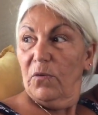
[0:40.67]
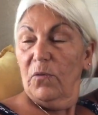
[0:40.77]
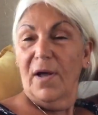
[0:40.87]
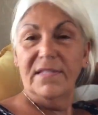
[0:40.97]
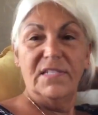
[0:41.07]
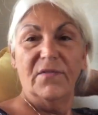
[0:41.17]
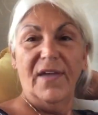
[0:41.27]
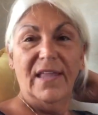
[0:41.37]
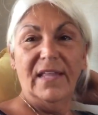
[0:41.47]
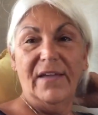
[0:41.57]
wants the
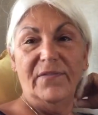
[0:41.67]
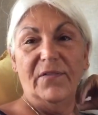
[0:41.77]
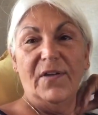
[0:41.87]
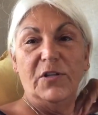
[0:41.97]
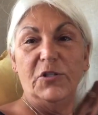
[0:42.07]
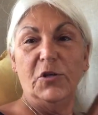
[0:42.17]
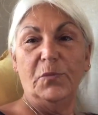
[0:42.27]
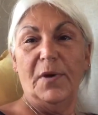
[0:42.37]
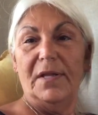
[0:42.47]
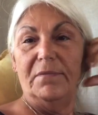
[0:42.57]
van life adventure,
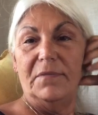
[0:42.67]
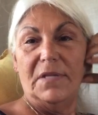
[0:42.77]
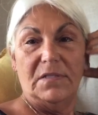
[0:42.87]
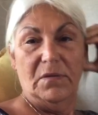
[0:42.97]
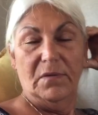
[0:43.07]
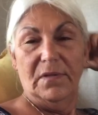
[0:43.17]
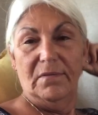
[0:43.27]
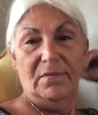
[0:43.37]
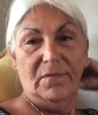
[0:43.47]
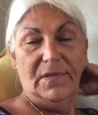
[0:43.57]
but doesn't
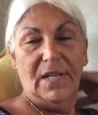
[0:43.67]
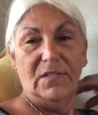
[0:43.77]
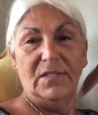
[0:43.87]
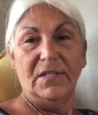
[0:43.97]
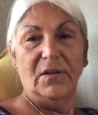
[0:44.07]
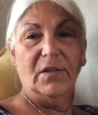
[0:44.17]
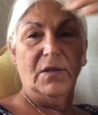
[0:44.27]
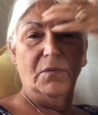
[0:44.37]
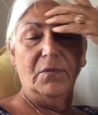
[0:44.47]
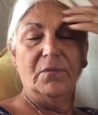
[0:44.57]

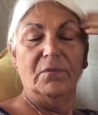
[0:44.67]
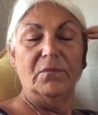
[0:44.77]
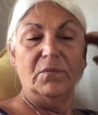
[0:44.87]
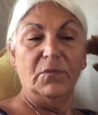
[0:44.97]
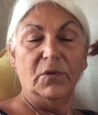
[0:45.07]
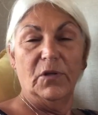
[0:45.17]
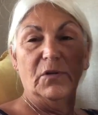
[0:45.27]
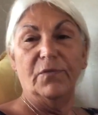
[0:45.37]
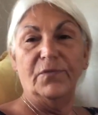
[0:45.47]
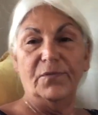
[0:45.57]
necessarily want
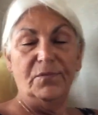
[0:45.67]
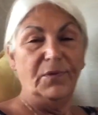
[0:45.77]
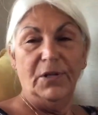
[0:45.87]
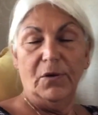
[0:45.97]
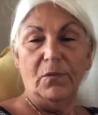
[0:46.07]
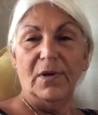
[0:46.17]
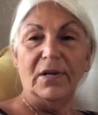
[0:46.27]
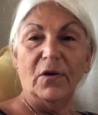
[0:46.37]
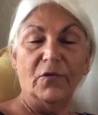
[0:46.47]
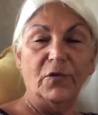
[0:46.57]

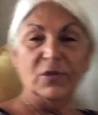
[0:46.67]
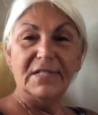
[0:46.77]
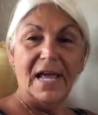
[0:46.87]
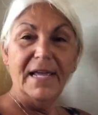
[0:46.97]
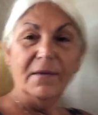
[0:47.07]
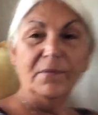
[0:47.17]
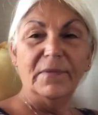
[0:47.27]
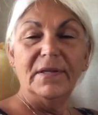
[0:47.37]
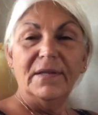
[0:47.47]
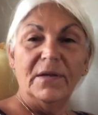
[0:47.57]
to go full time,
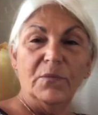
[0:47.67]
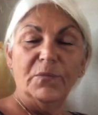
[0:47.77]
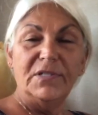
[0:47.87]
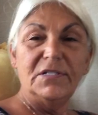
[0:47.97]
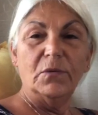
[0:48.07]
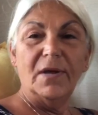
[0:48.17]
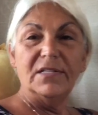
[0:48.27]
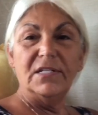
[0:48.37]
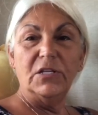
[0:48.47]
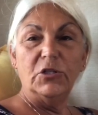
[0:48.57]
but still
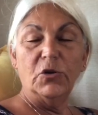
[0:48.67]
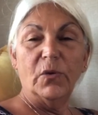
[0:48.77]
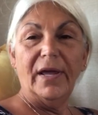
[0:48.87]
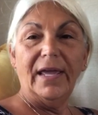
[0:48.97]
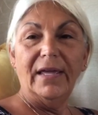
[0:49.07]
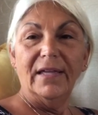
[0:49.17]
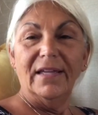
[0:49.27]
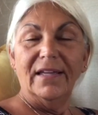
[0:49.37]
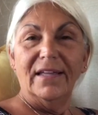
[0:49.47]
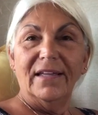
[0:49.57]
wants to enjoy
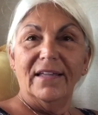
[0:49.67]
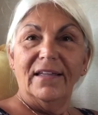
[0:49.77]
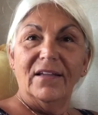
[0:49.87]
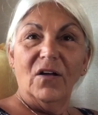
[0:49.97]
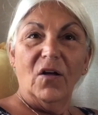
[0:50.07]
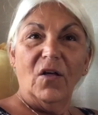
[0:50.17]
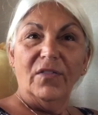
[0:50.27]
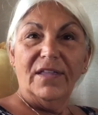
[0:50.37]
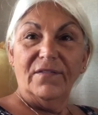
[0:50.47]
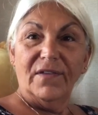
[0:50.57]
all
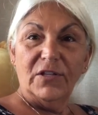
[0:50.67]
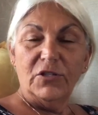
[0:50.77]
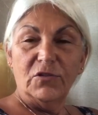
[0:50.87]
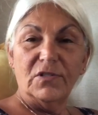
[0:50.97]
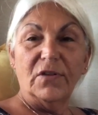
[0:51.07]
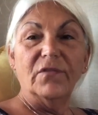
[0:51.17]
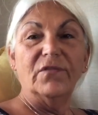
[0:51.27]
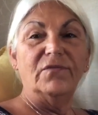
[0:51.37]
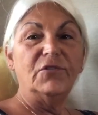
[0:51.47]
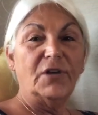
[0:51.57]
the adventures of
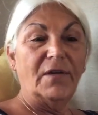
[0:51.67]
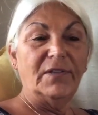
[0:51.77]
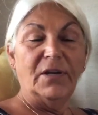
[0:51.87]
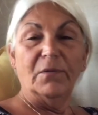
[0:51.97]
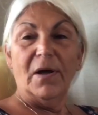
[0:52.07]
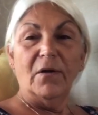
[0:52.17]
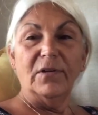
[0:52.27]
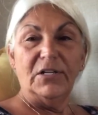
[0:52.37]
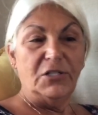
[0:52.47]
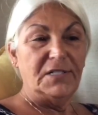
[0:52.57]
traveling
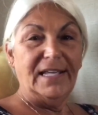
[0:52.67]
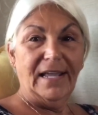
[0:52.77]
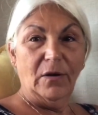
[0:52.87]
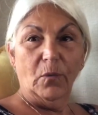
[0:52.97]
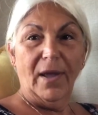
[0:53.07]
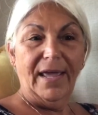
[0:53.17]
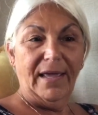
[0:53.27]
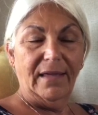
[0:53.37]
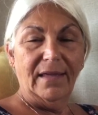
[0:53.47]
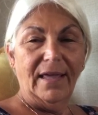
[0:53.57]
around and just getting
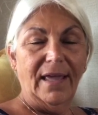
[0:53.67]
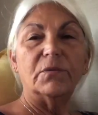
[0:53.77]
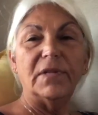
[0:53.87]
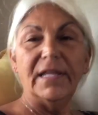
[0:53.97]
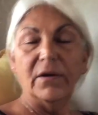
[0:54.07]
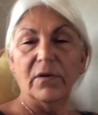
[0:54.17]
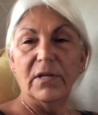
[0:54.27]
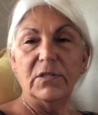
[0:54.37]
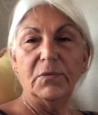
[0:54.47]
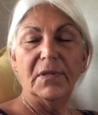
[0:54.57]
away.
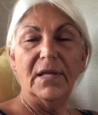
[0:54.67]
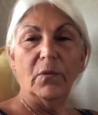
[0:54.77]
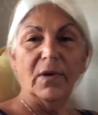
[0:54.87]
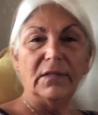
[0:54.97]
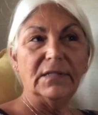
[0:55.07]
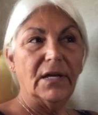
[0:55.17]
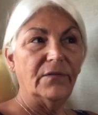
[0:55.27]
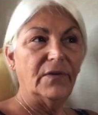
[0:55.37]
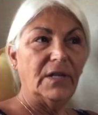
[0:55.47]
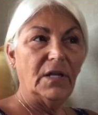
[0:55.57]
It's really a well
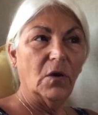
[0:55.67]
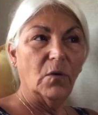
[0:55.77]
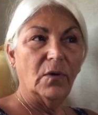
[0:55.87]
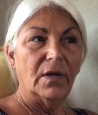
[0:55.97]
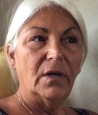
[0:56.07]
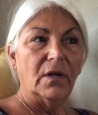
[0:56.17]
done video